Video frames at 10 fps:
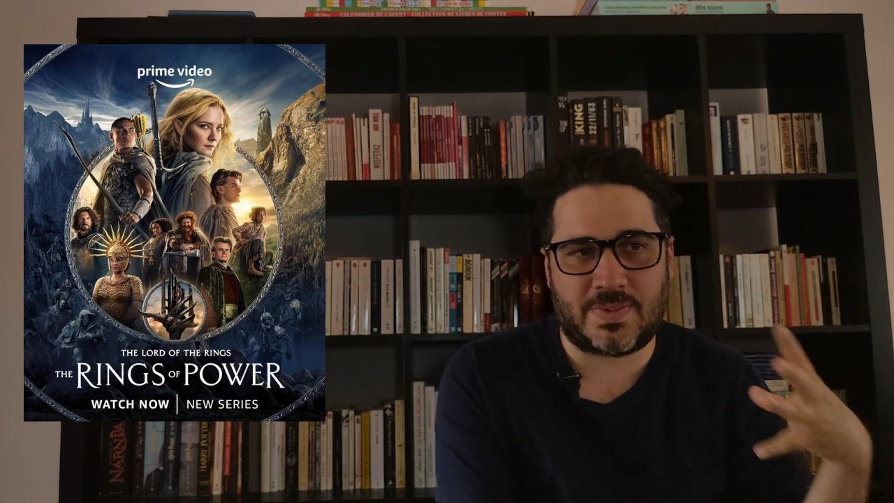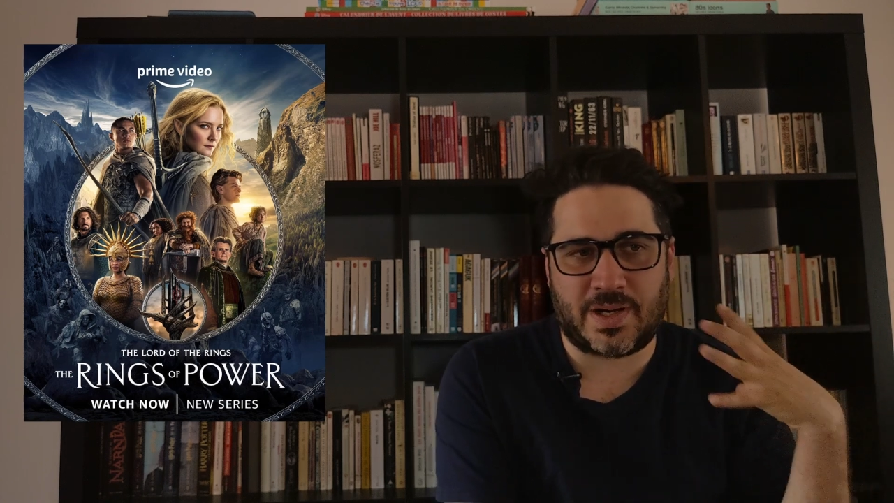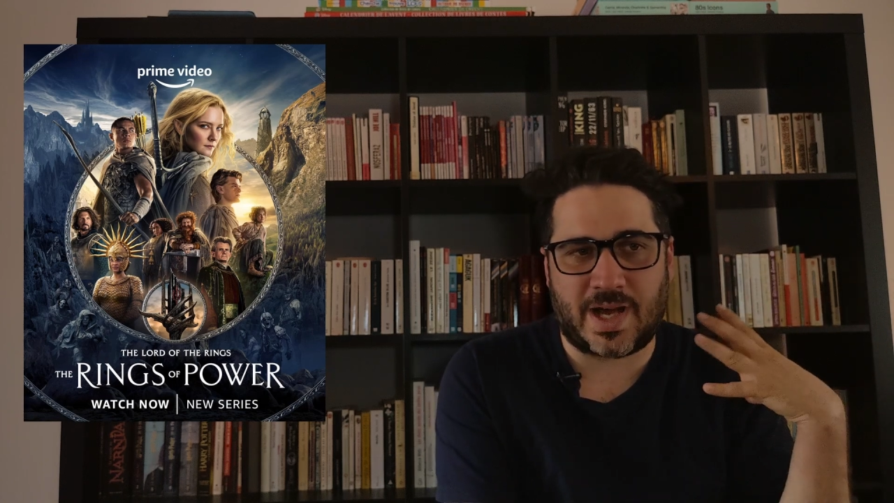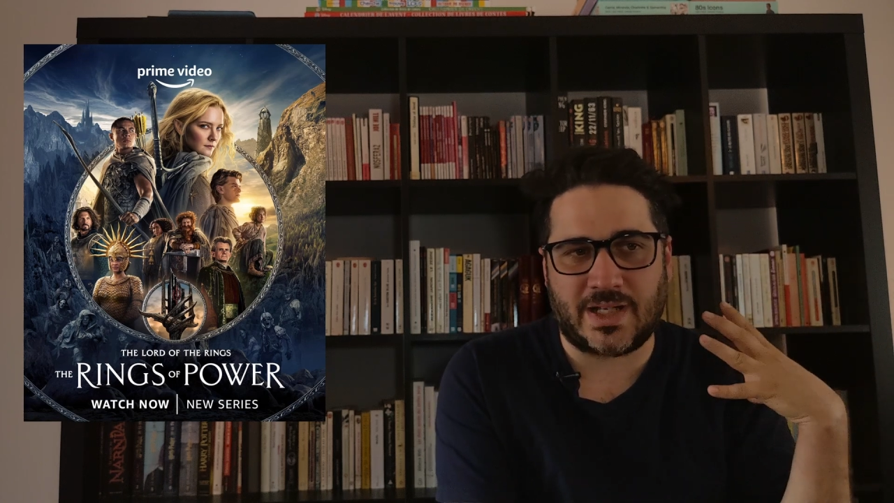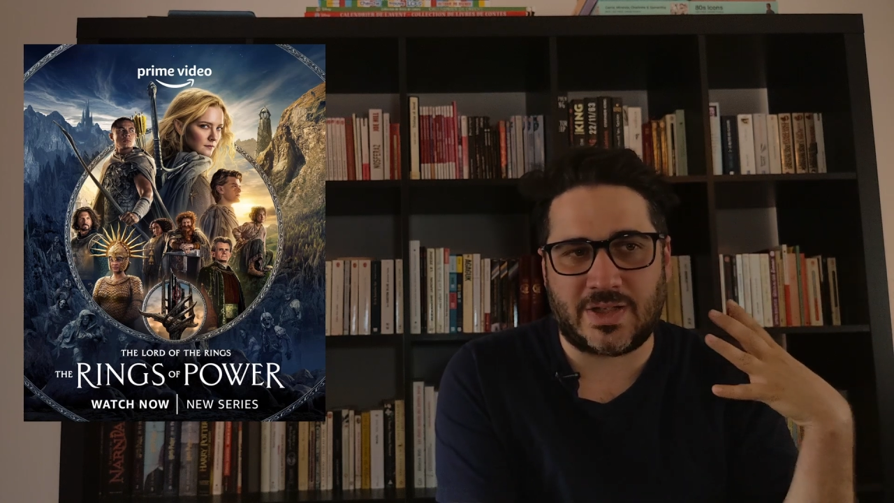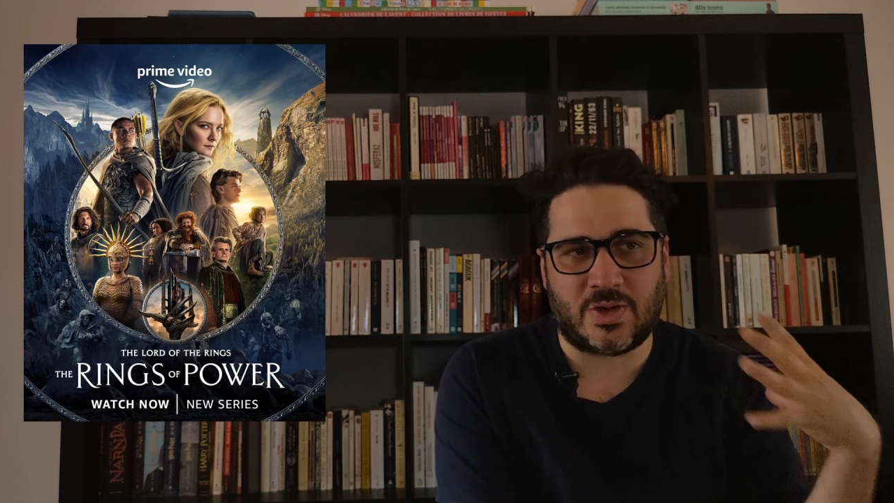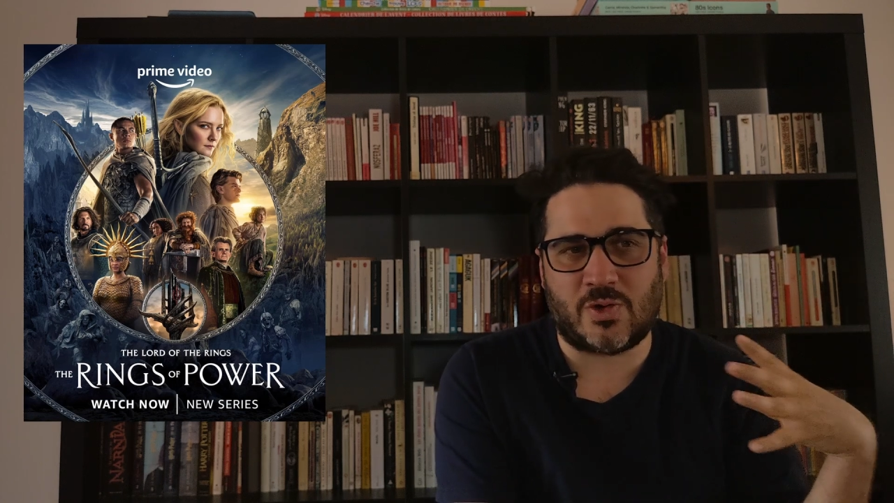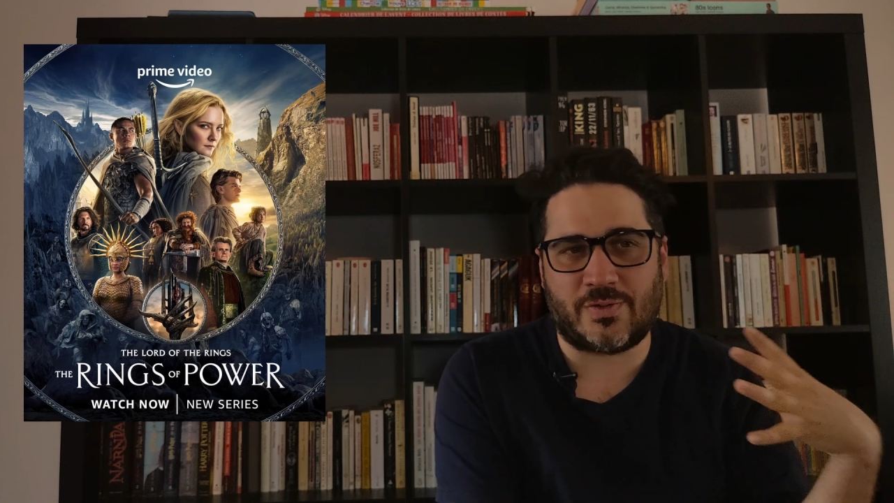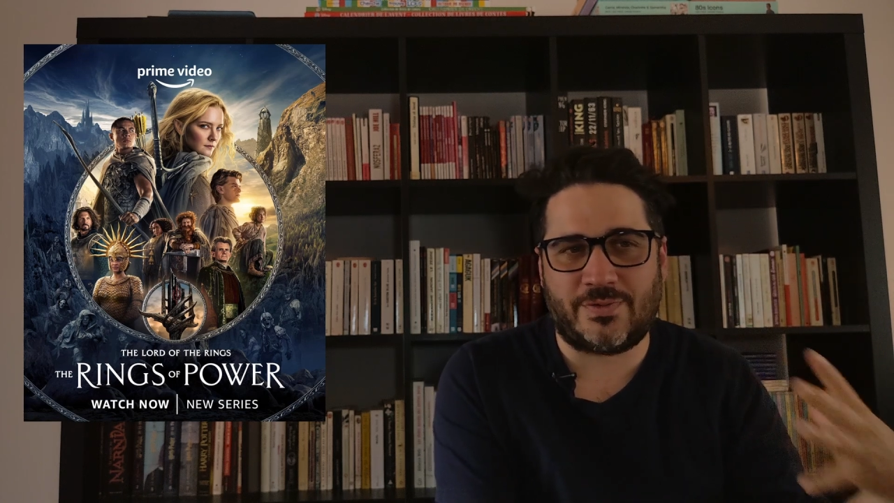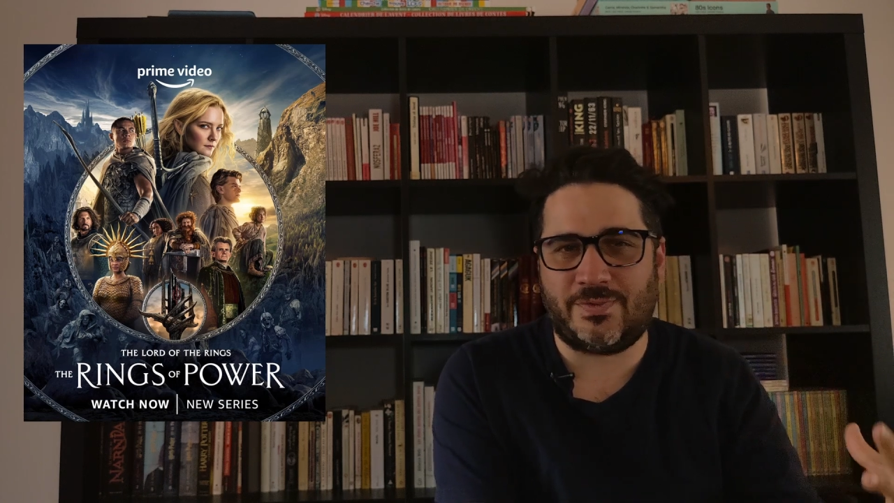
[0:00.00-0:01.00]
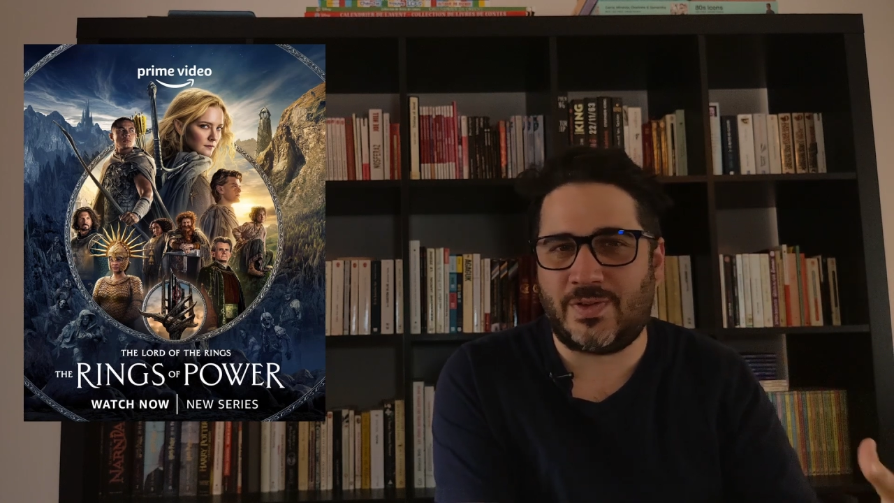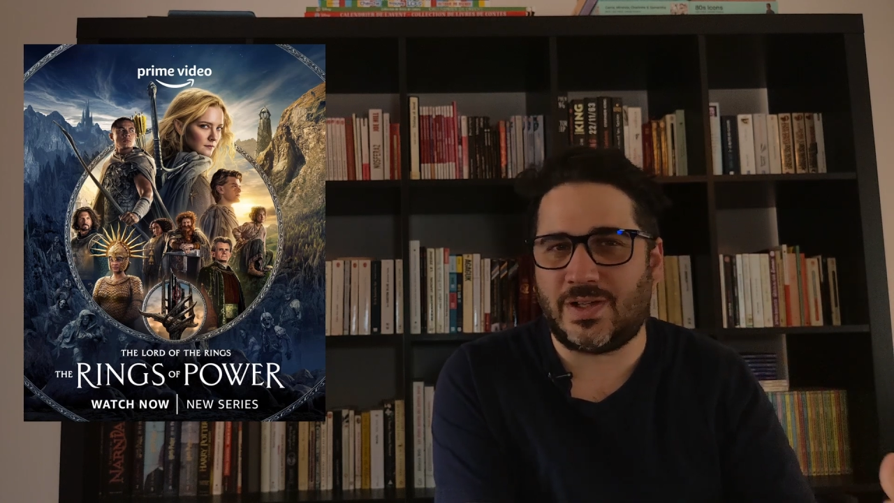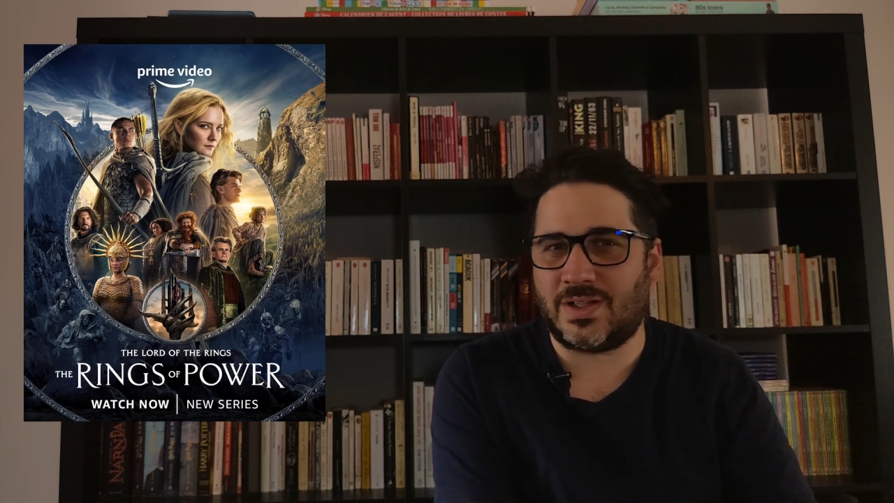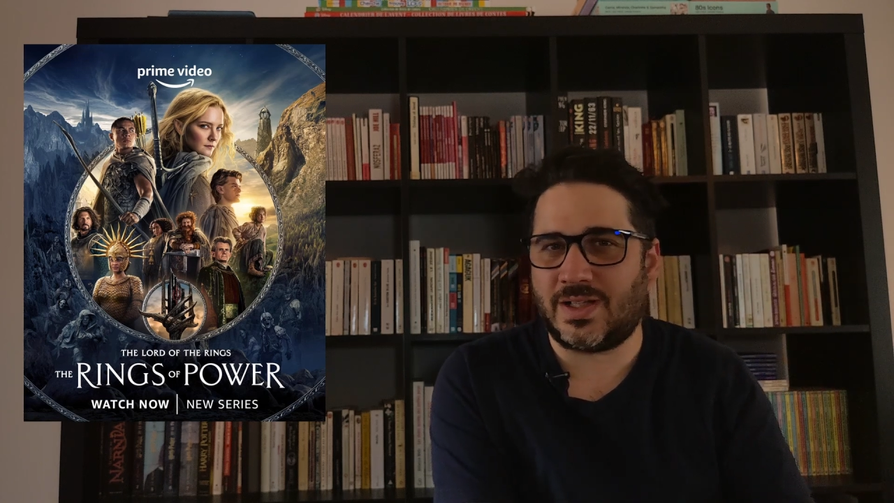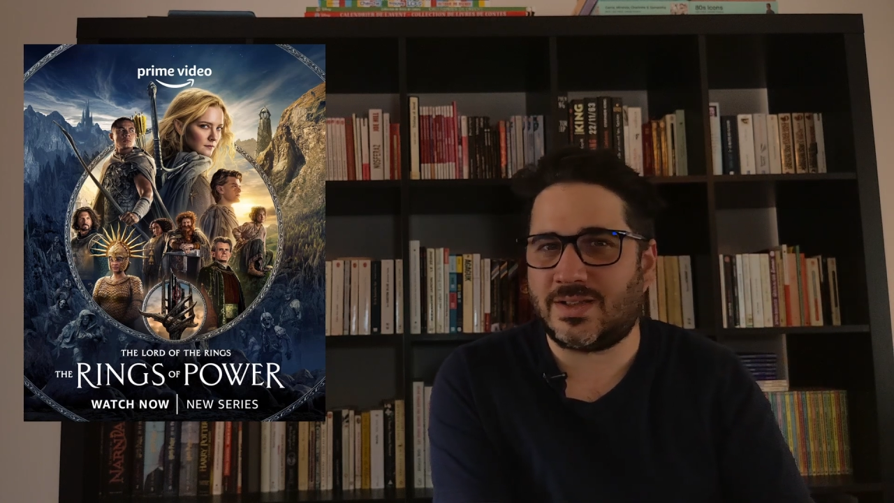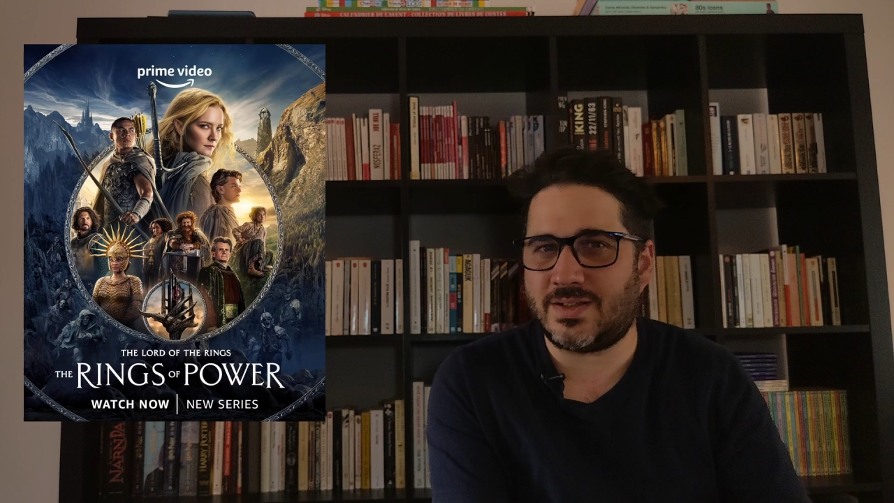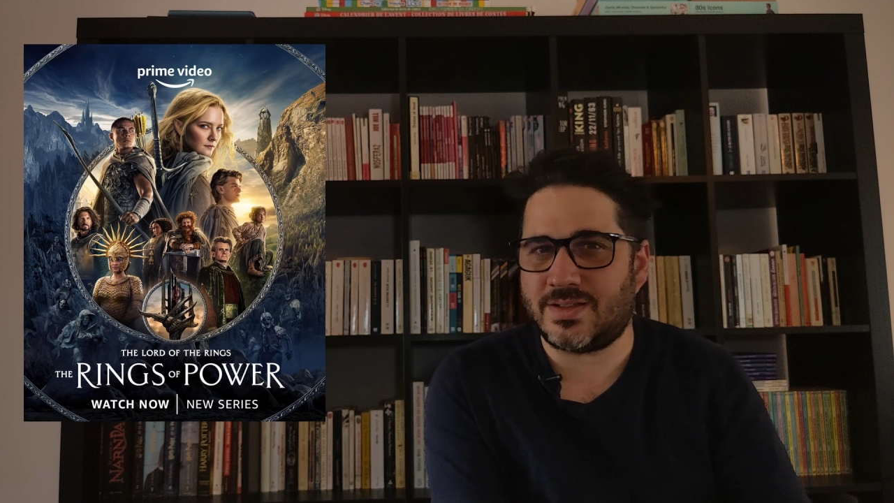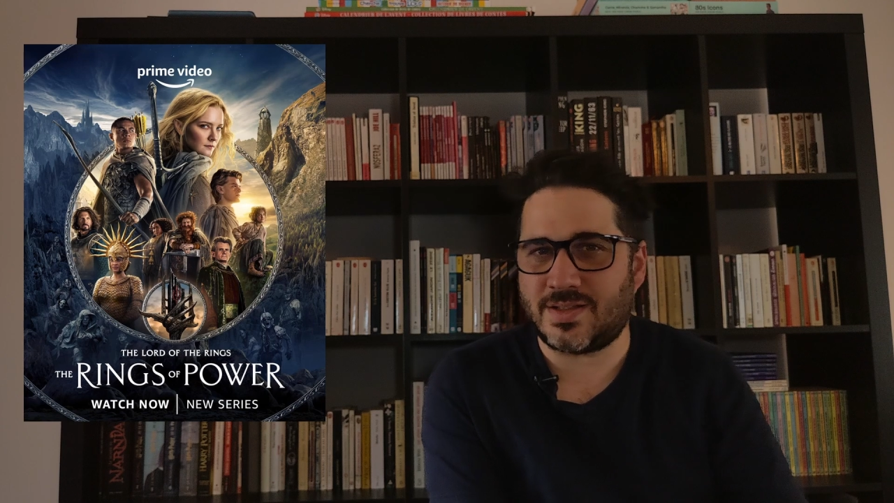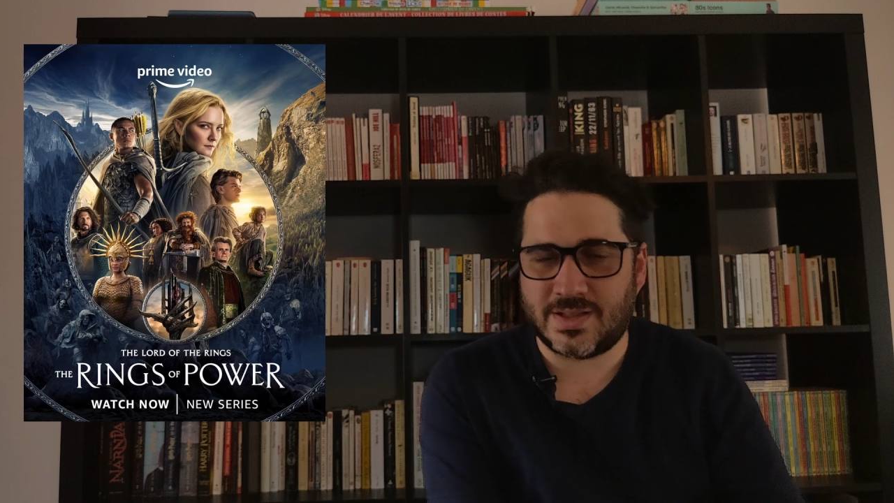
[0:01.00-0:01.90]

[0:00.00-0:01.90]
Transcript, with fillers: but I don't feel it.